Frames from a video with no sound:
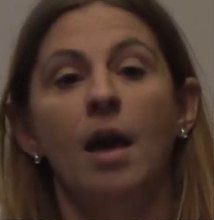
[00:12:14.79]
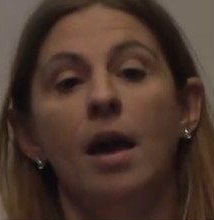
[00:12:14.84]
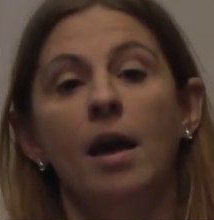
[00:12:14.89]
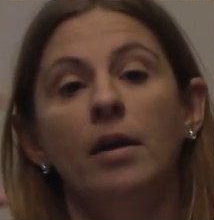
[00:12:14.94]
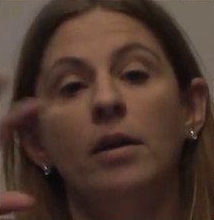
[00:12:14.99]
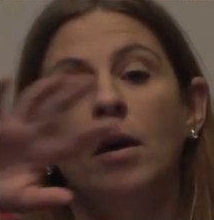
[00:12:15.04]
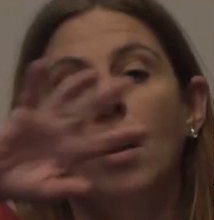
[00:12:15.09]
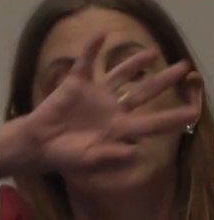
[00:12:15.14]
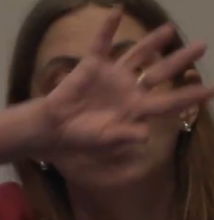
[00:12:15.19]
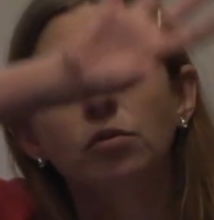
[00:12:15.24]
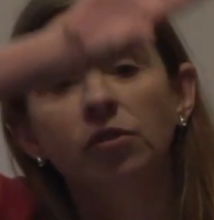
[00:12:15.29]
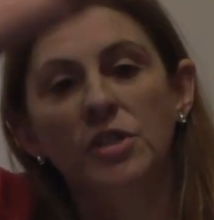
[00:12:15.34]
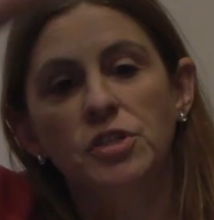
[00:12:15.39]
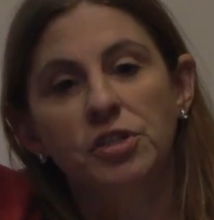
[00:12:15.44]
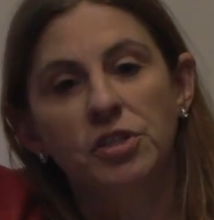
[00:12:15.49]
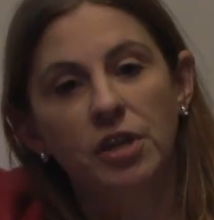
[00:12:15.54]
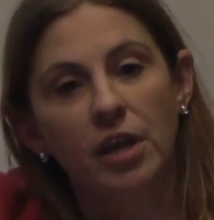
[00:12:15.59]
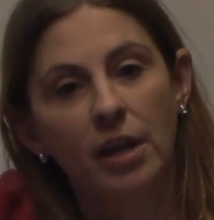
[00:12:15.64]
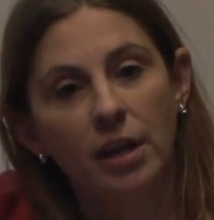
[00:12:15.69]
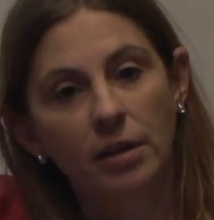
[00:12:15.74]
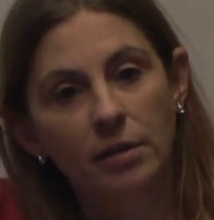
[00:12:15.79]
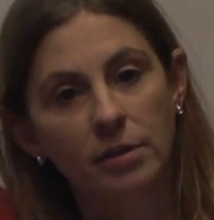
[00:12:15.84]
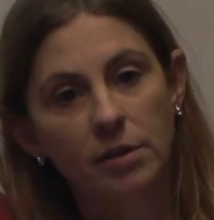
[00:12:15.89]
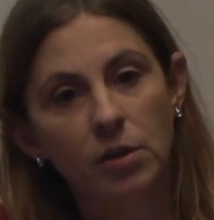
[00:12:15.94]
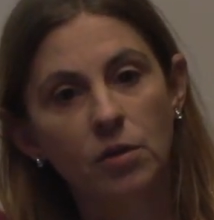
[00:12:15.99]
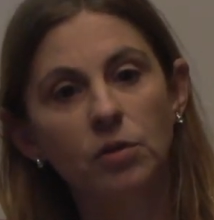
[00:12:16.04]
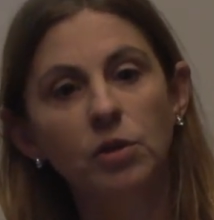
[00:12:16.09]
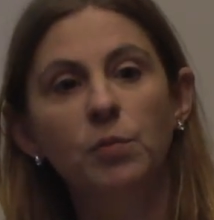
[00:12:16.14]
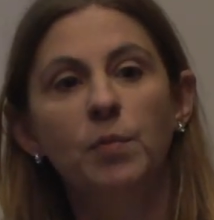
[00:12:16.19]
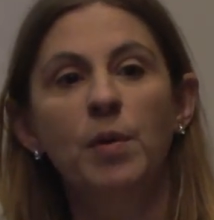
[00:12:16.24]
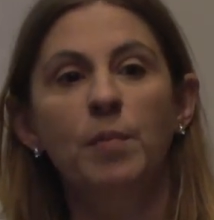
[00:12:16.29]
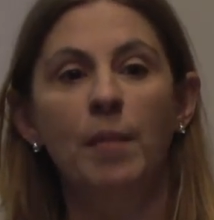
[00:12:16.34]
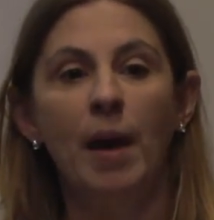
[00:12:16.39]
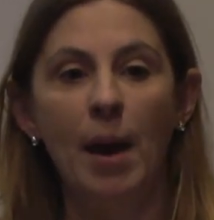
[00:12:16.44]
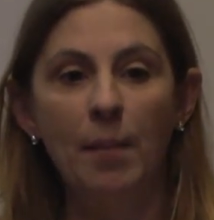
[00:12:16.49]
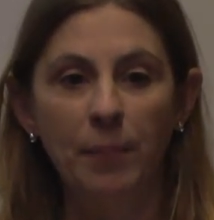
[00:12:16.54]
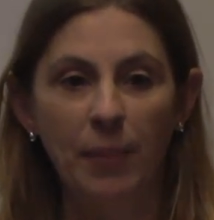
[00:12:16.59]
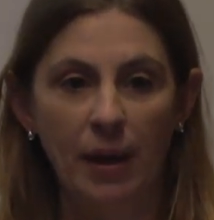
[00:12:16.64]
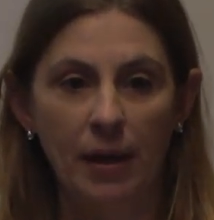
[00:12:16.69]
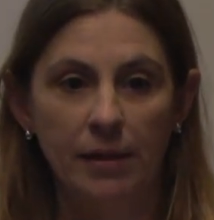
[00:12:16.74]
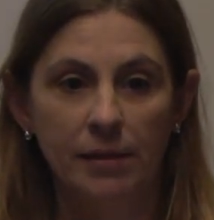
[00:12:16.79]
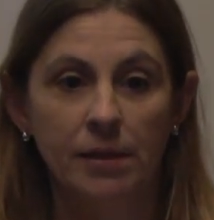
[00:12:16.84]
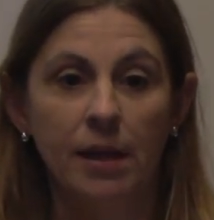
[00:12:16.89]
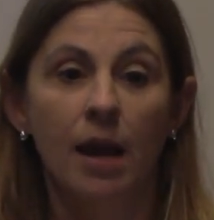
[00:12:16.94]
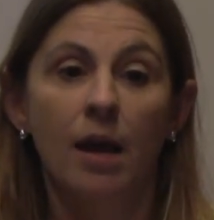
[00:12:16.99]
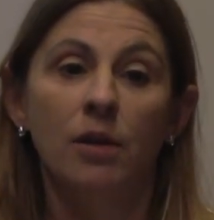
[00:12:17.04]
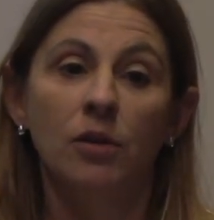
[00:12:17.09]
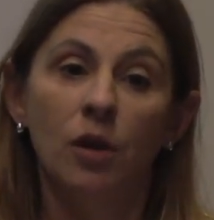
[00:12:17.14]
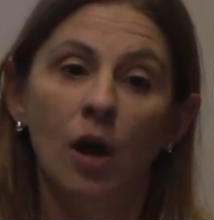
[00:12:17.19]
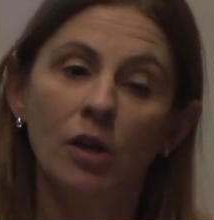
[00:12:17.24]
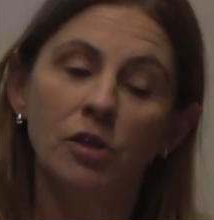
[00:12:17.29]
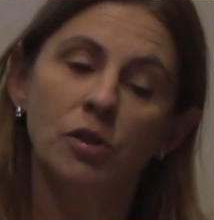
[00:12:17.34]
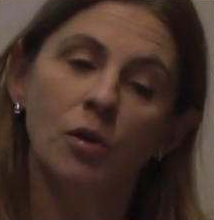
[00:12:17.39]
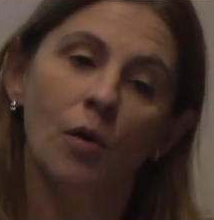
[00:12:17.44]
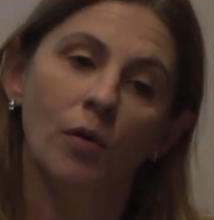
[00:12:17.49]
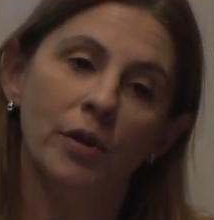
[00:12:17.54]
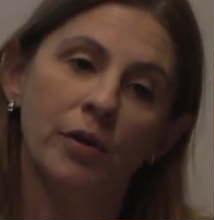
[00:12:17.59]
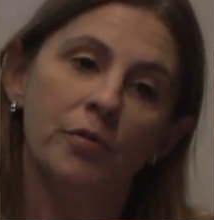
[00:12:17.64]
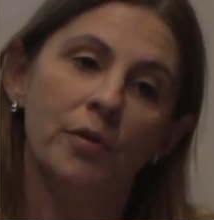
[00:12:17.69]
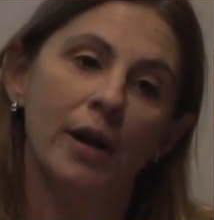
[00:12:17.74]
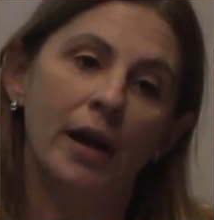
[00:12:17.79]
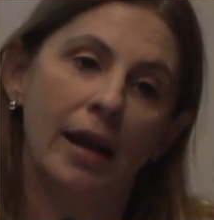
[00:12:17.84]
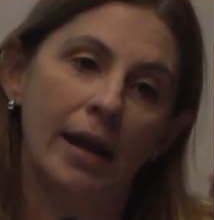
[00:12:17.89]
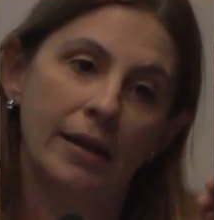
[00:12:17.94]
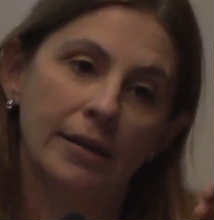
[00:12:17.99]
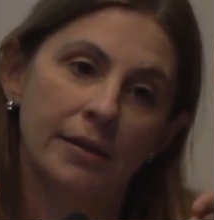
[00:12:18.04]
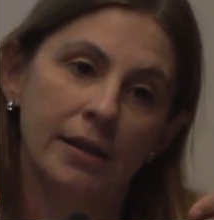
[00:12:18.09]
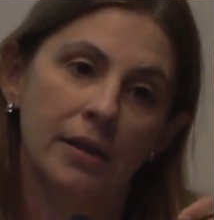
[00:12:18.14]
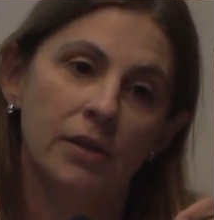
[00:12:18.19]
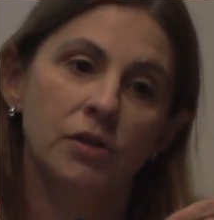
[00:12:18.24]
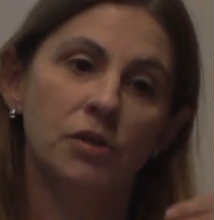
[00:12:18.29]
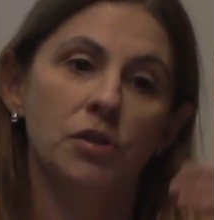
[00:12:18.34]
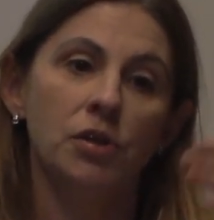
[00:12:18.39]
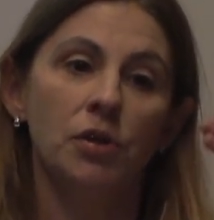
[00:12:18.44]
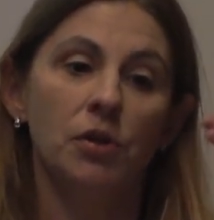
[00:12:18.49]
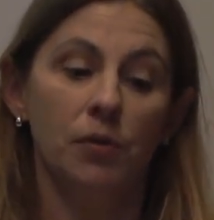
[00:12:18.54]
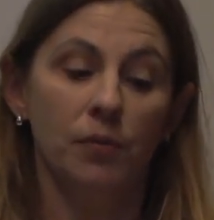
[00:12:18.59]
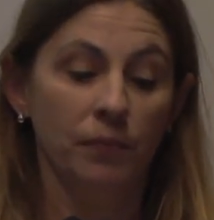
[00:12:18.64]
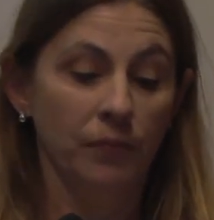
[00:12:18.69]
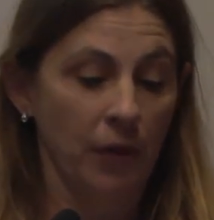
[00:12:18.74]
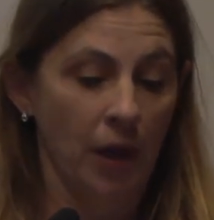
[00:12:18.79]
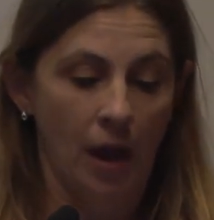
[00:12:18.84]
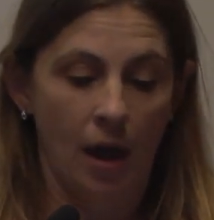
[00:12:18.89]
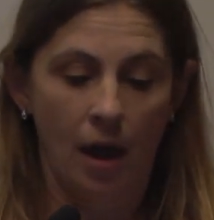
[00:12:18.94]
And all the changes could be mapped, not only related to